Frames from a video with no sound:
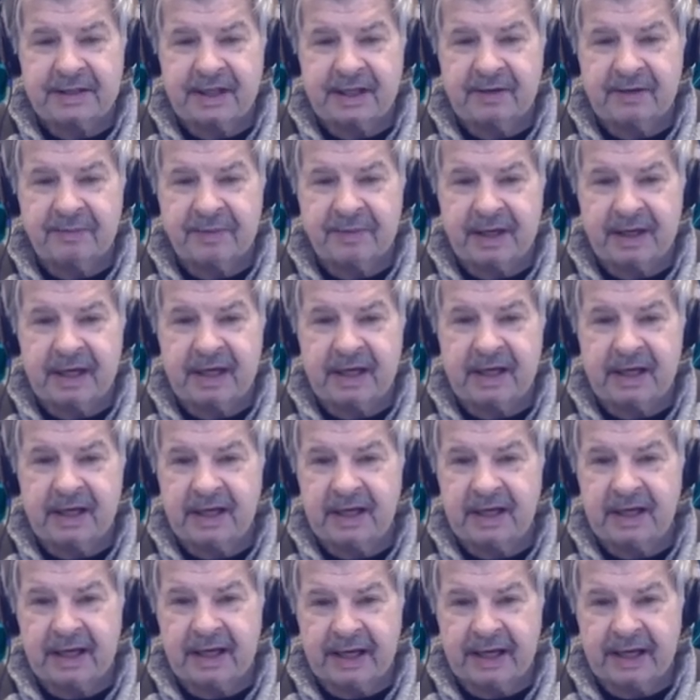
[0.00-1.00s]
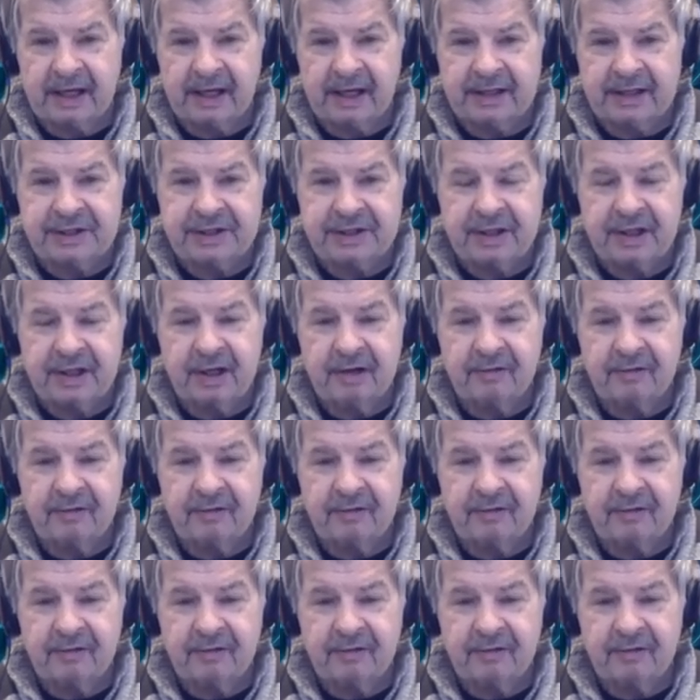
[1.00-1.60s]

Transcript: can be in English,